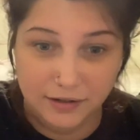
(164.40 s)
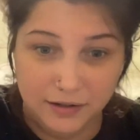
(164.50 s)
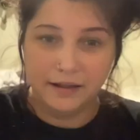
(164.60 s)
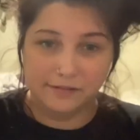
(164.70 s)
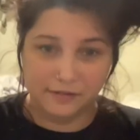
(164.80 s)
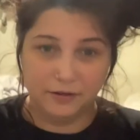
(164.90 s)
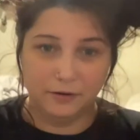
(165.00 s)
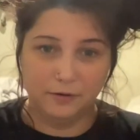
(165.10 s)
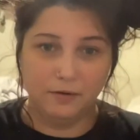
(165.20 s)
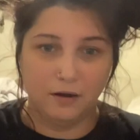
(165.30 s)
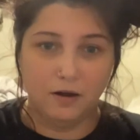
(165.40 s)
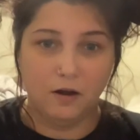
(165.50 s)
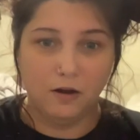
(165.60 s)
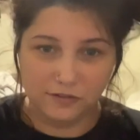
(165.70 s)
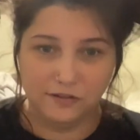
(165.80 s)
So
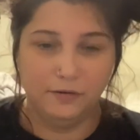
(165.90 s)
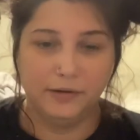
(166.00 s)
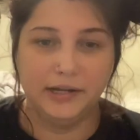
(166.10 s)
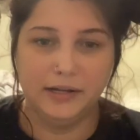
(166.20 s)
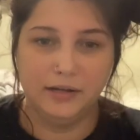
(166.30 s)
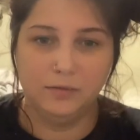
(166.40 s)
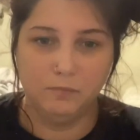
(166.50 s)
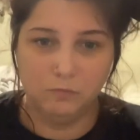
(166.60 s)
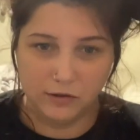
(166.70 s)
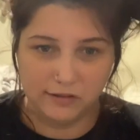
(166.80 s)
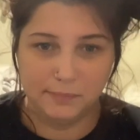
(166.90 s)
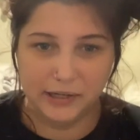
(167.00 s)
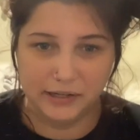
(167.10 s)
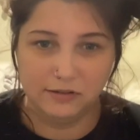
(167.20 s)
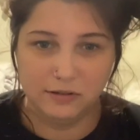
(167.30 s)
also, he was
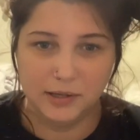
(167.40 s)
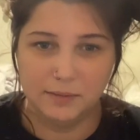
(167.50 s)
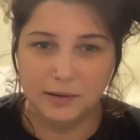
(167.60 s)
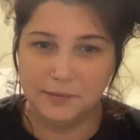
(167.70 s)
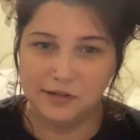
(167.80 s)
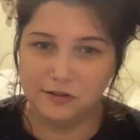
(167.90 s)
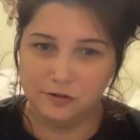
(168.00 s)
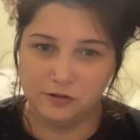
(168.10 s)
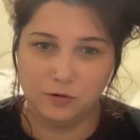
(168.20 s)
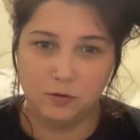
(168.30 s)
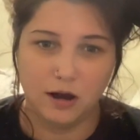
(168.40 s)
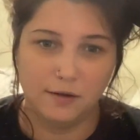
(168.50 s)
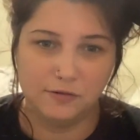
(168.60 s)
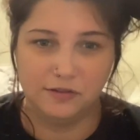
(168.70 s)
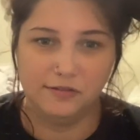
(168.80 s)
speaking to me about my surgical
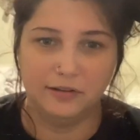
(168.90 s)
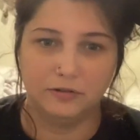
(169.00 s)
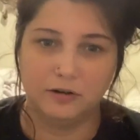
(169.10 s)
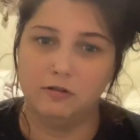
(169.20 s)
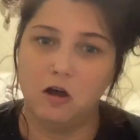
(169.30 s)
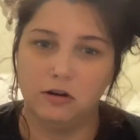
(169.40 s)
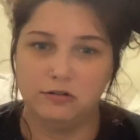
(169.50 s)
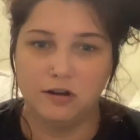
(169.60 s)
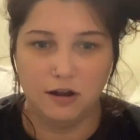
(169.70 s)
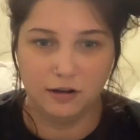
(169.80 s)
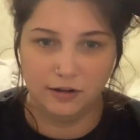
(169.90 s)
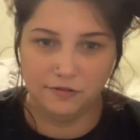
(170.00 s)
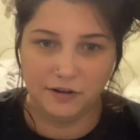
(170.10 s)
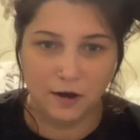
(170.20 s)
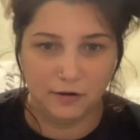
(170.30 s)
options after a long talk of
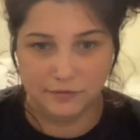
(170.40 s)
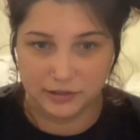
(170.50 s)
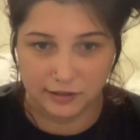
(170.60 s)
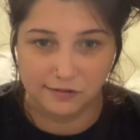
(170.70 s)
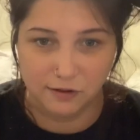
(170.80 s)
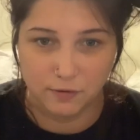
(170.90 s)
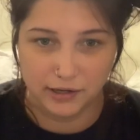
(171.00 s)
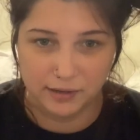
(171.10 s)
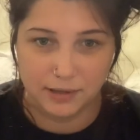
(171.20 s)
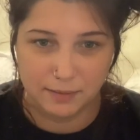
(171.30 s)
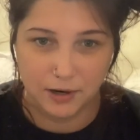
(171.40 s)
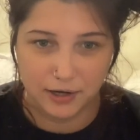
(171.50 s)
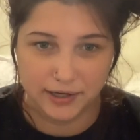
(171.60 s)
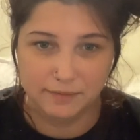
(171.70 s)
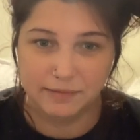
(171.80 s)
how everything's going in my
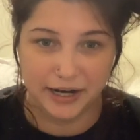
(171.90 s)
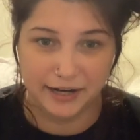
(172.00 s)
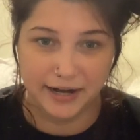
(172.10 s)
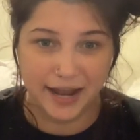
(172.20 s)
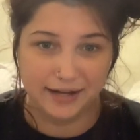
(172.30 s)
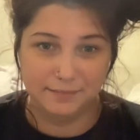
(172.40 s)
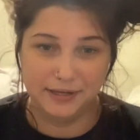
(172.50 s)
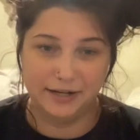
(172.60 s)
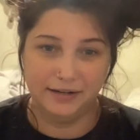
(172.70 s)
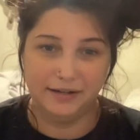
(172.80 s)
body and my anatomy.